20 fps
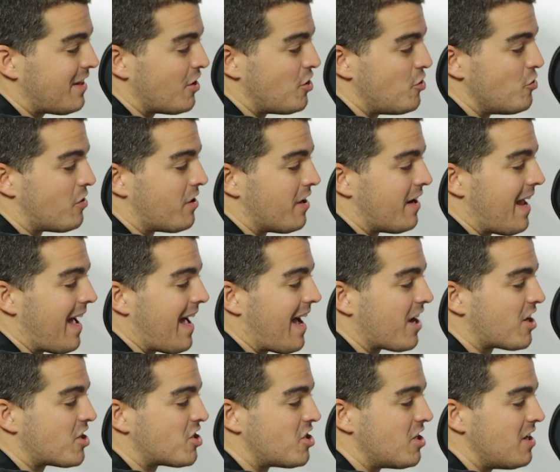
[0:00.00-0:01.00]
that you can
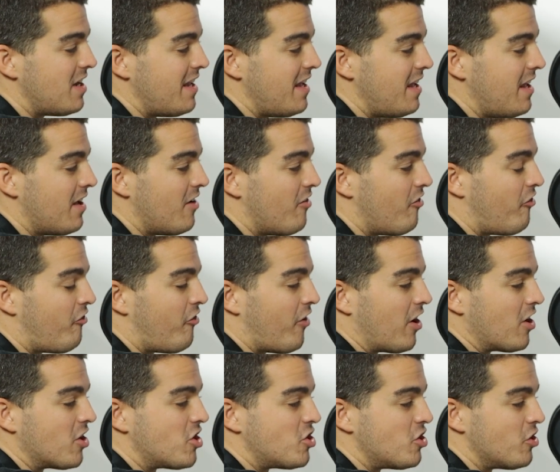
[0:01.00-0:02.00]
actually
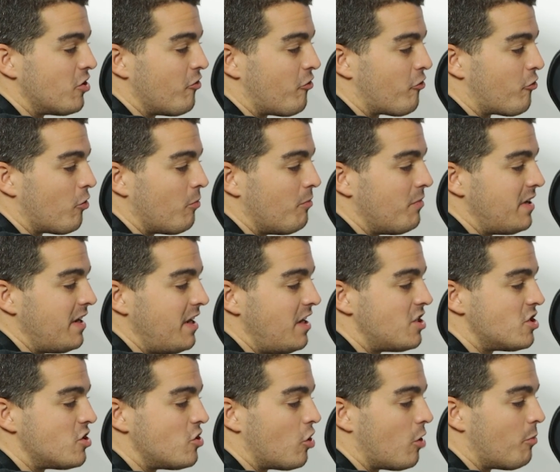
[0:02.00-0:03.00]
function from
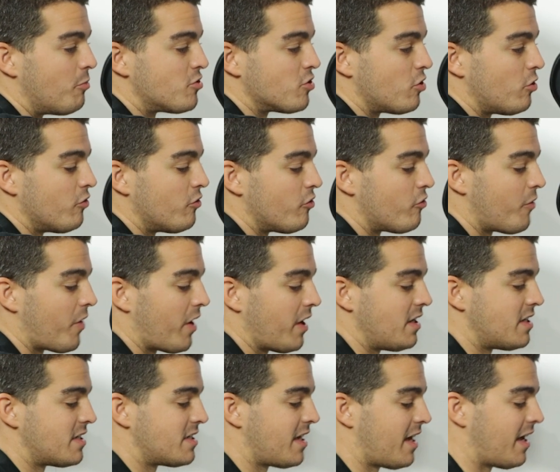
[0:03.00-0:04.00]
these knobs on the
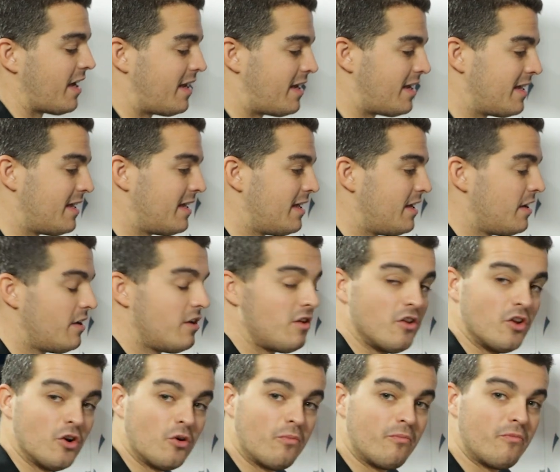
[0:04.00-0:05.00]
right side.
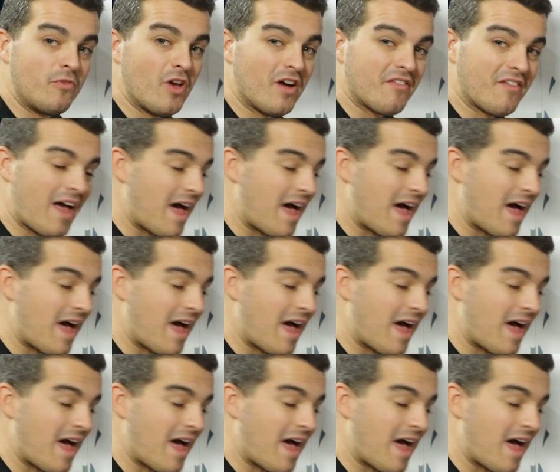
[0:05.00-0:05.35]
You know, you have